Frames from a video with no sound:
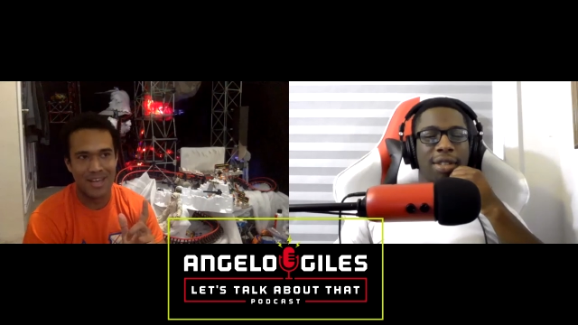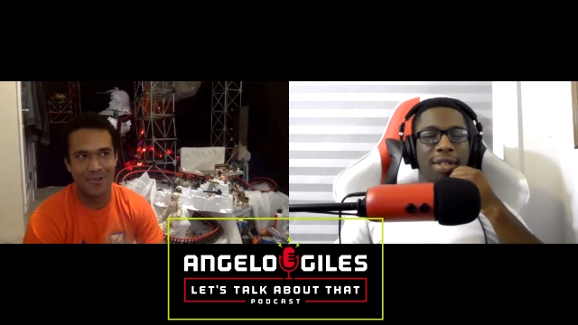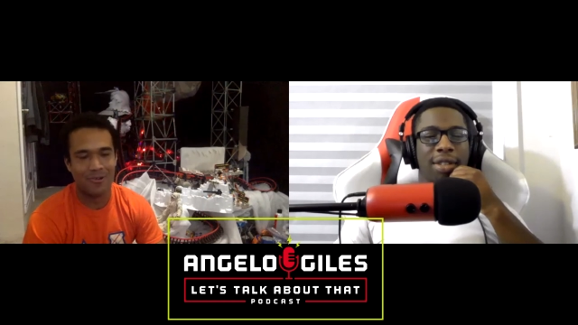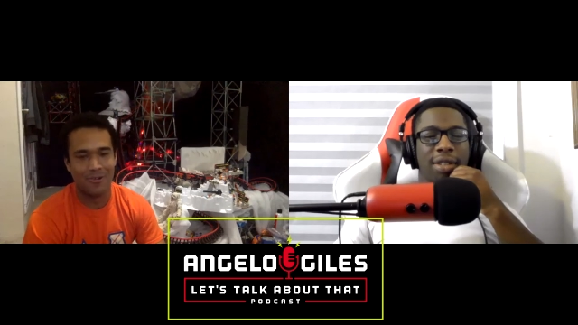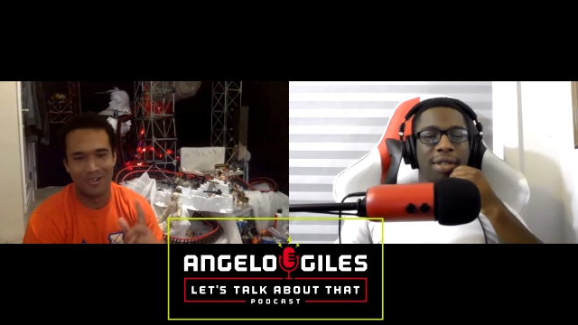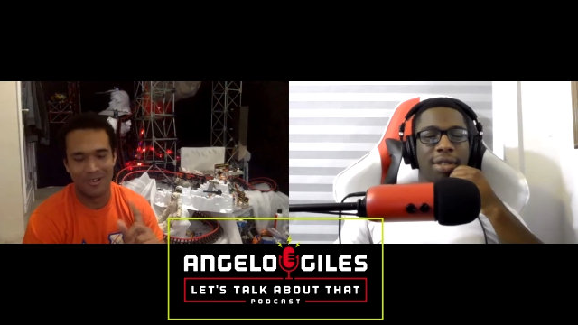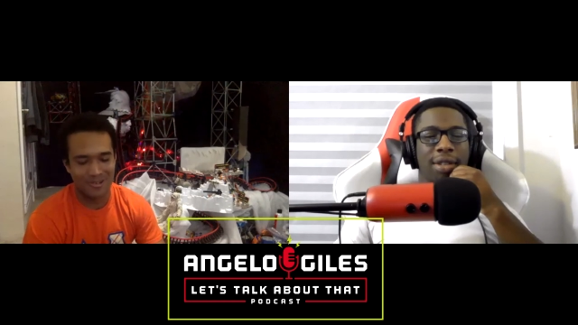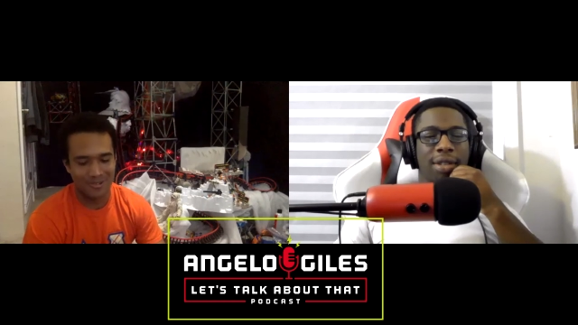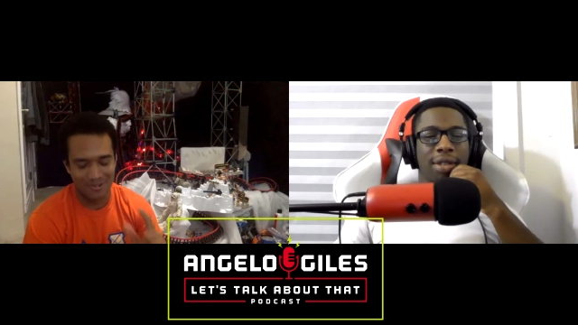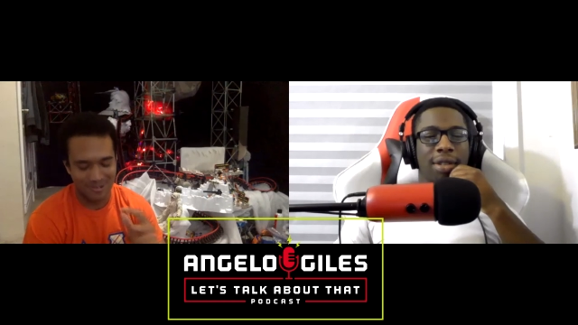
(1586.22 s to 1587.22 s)
Speaker 1: or
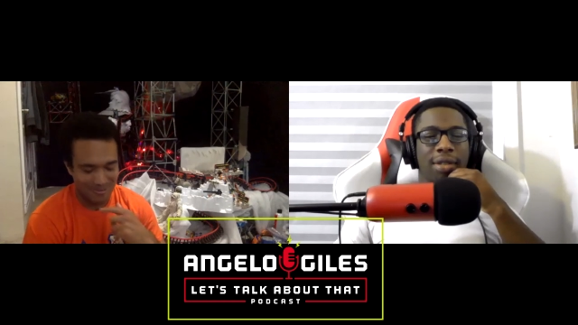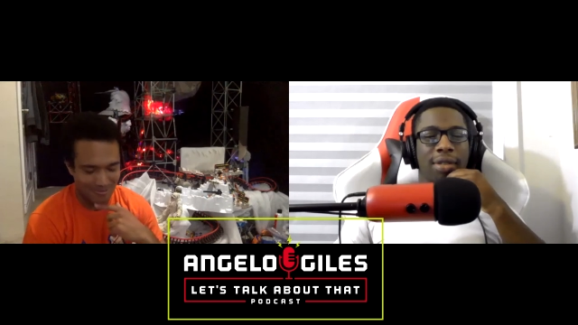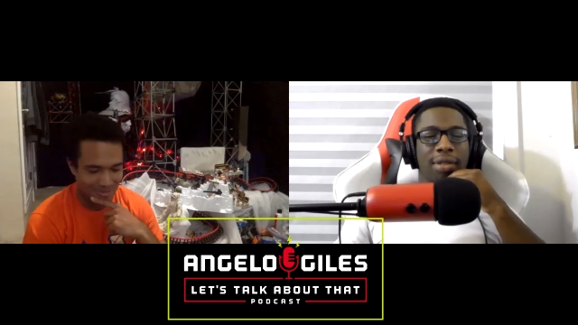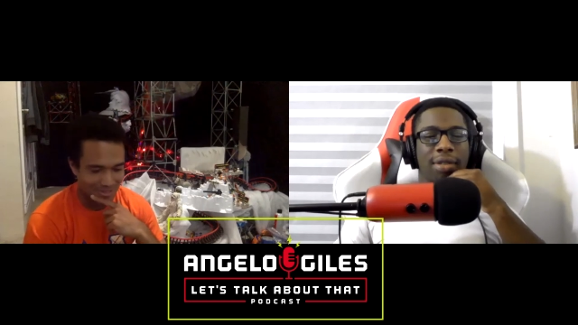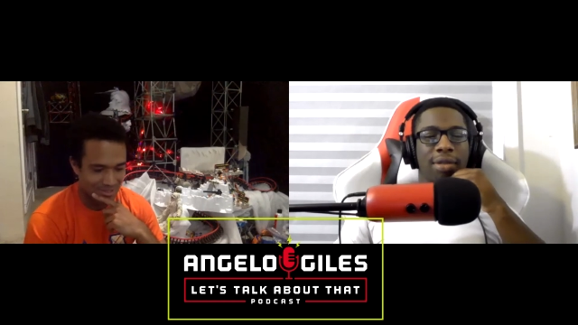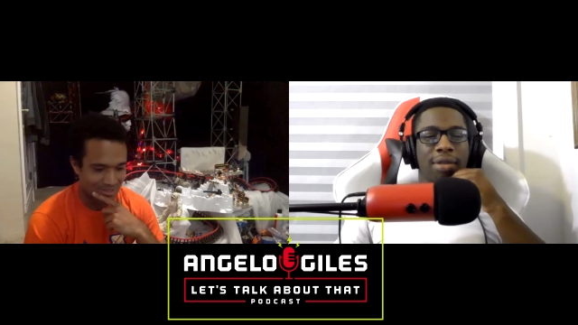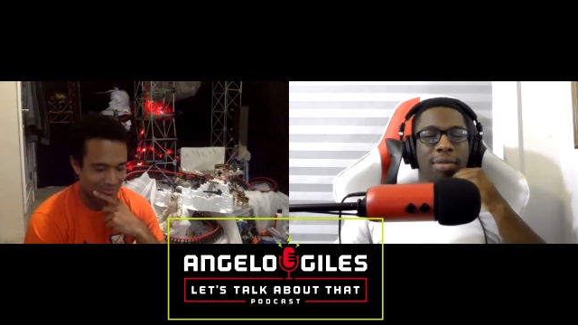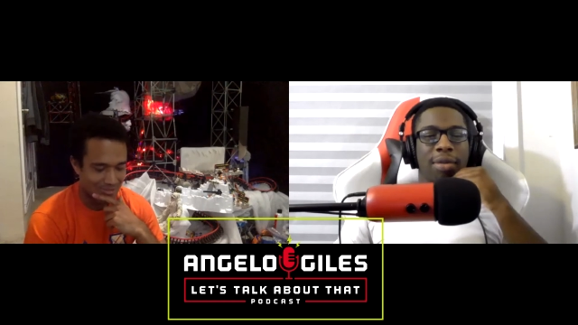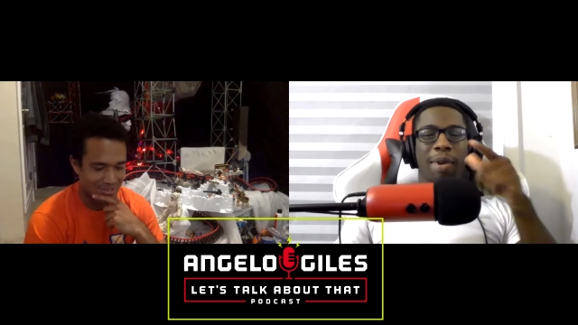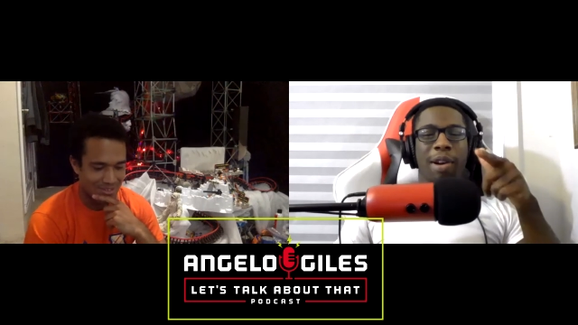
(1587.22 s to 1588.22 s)
or what's, what's what
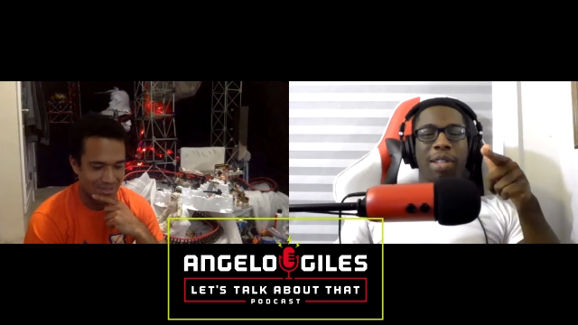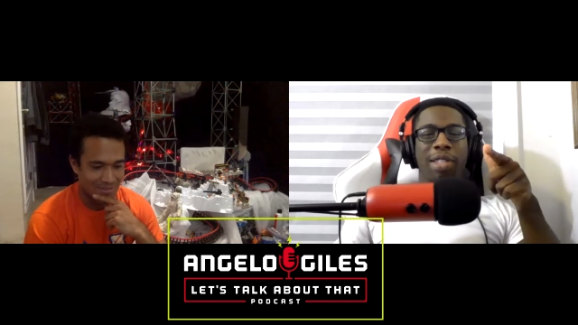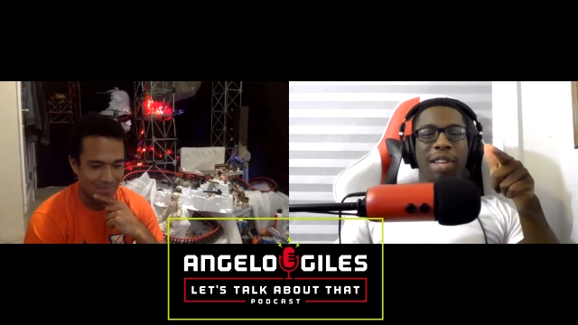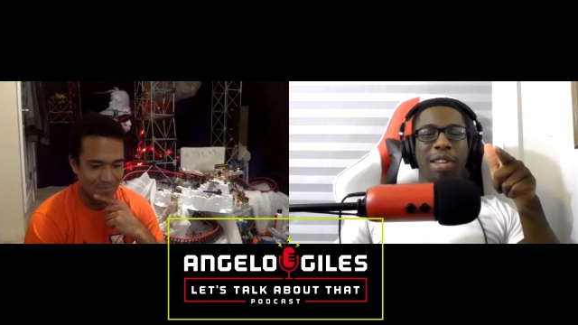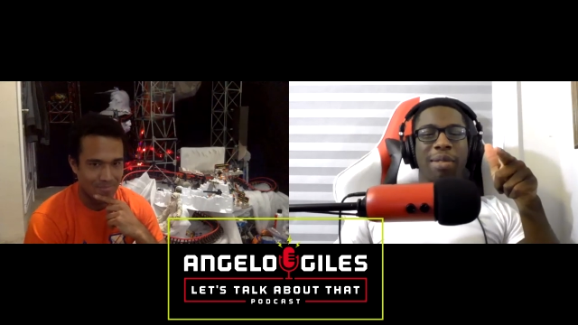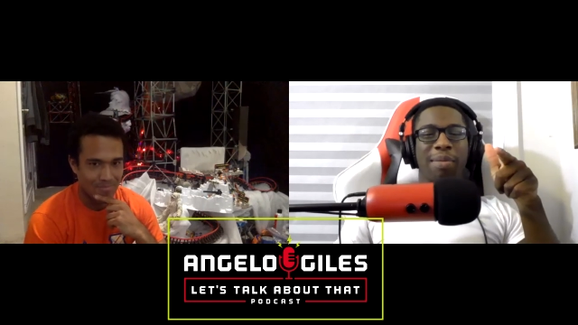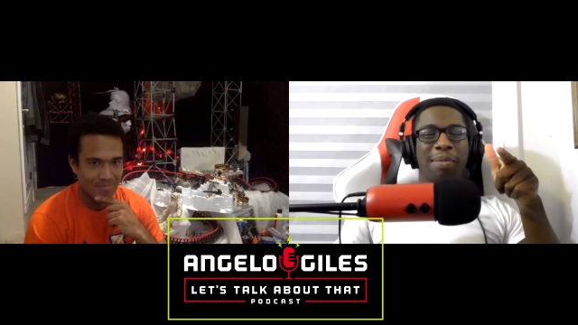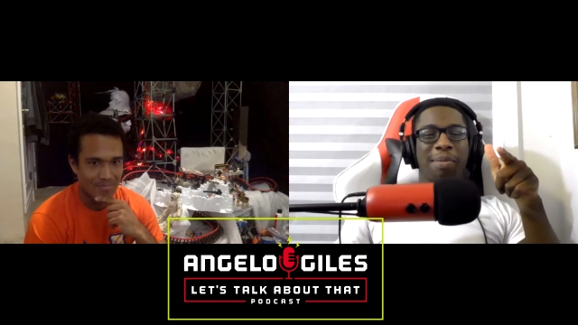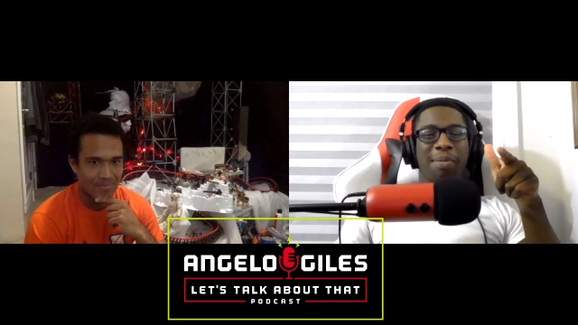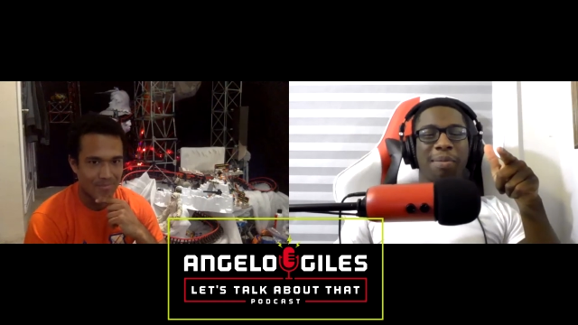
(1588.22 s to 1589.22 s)
about the, Untamed?
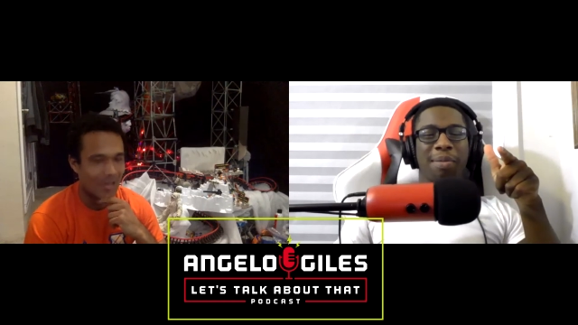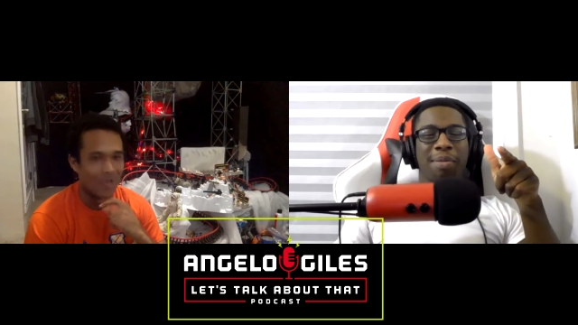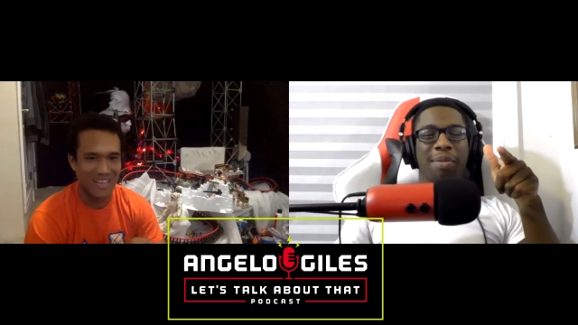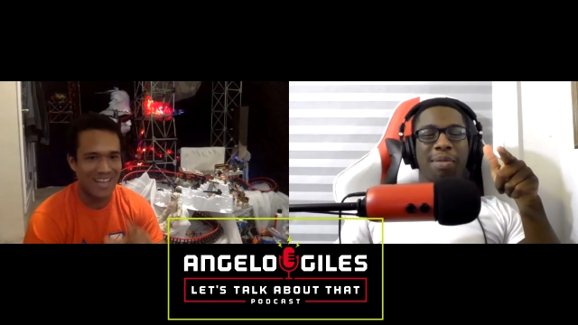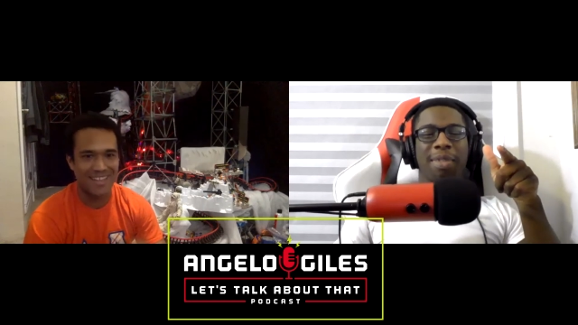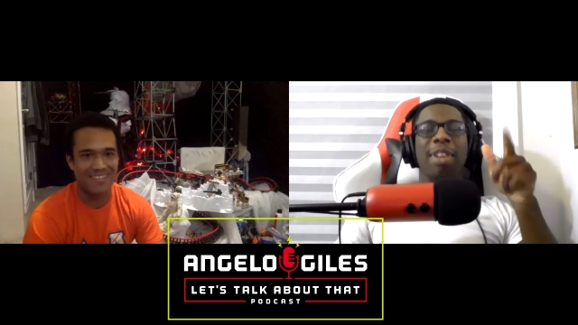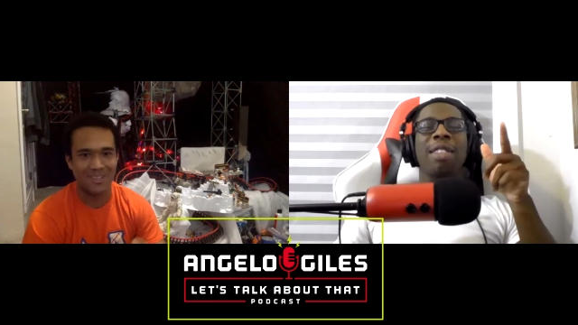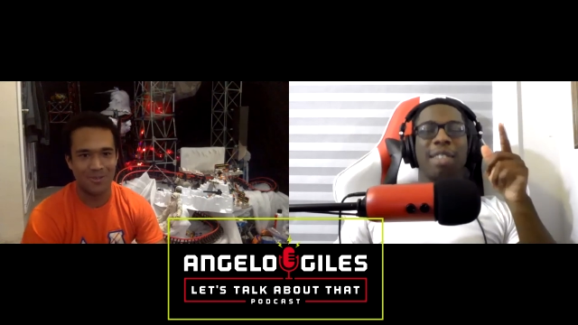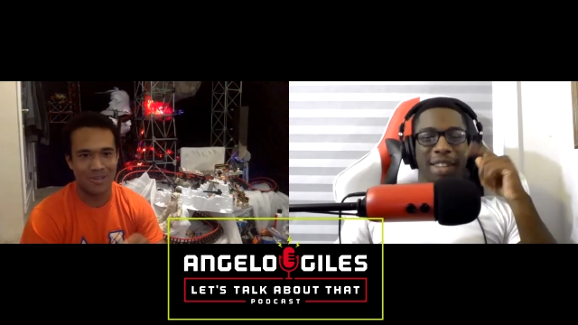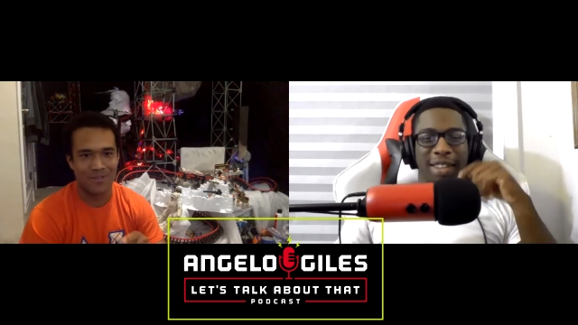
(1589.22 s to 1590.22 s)
No, yeah, that's the other
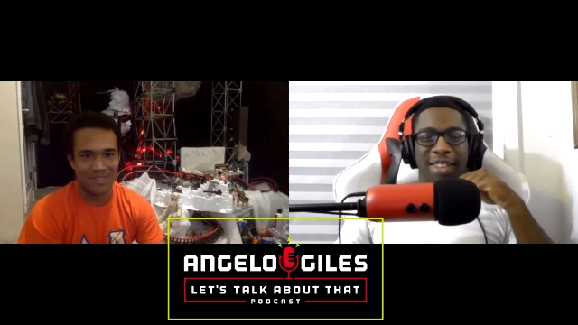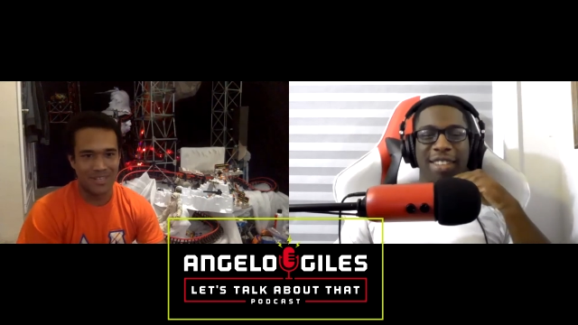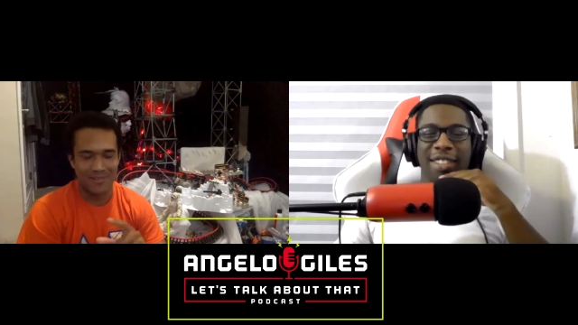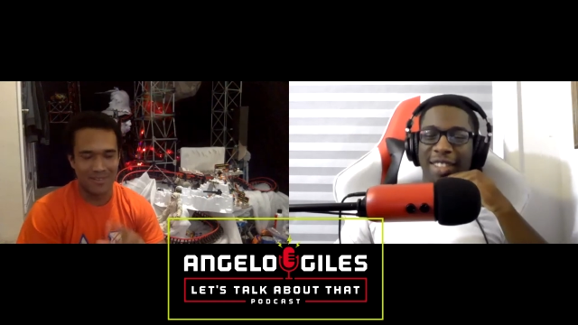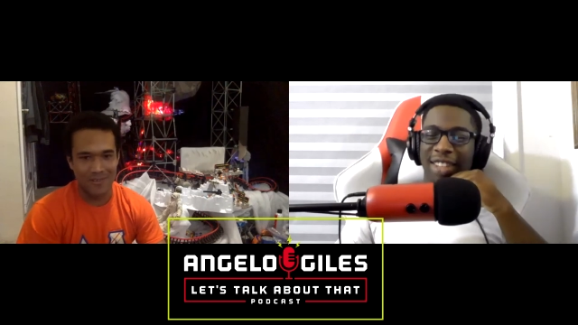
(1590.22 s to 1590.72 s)
okay. one. Okay. Okay.